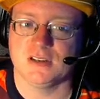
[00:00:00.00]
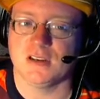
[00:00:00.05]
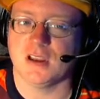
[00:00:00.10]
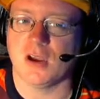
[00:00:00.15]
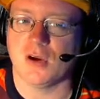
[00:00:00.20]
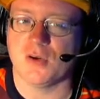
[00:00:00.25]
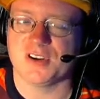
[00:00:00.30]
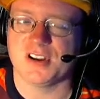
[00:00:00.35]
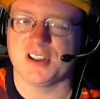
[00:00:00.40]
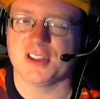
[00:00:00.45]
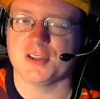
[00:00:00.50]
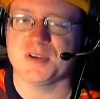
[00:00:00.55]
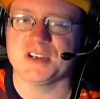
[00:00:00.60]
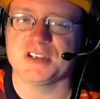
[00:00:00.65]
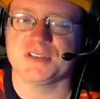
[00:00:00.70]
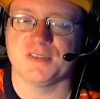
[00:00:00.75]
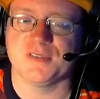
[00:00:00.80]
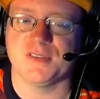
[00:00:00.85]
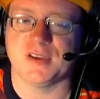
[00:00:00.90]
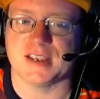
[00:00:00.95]
Oh, another
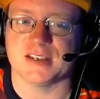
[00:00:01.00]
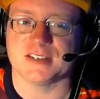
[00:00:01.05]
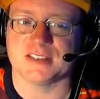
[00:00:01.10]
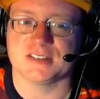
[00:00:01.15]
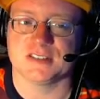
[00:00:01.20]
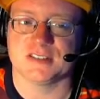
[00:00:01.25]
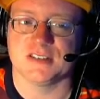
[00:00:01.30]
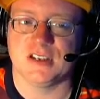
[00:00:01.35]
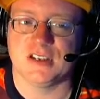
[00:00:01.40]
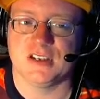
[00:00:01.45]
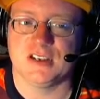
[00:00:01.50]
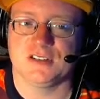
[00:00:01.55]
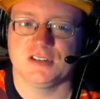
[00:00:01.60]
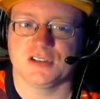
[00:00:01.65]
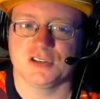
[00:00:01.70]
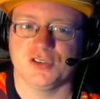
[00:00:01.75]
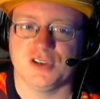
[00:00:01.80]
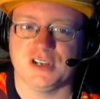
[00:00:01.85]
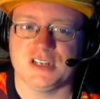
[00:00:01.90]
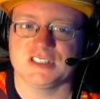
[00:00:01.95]
piece of advice.
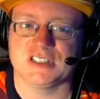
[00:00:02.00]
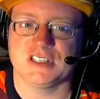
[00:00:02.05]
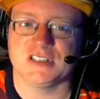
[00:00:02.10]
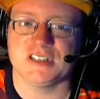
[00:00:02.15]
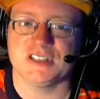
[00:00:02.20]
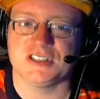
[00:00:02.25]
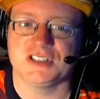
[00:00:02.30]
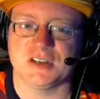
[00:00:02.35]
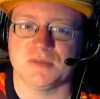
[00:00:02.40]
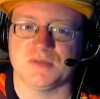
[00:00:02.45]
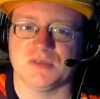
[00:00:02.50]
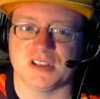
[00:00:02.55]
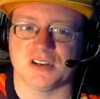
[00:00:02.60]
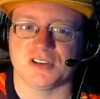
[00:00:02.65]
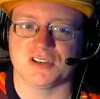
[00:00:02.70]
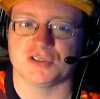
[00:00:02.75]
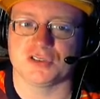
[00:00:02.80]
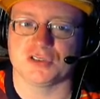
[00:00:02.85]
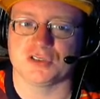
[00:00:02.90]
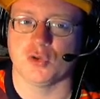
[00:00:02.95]
Nacrene City's gym leader
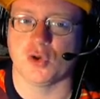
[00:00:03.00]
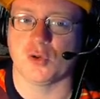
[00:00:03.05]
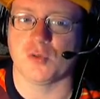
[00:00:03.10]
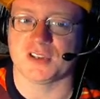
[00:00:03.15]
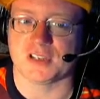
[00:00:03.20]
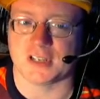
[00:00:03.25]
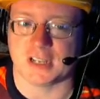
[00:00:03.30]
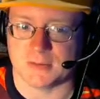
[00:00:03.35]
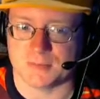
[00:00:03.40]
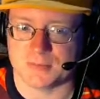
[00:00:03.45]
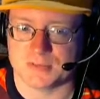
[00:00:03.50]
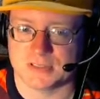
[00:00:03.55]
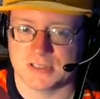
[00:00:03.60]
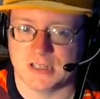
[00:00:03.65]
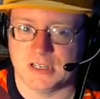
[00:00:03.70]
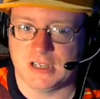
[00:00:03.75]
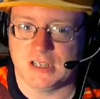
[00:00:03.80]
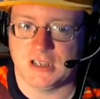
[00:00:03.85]
uses normal types.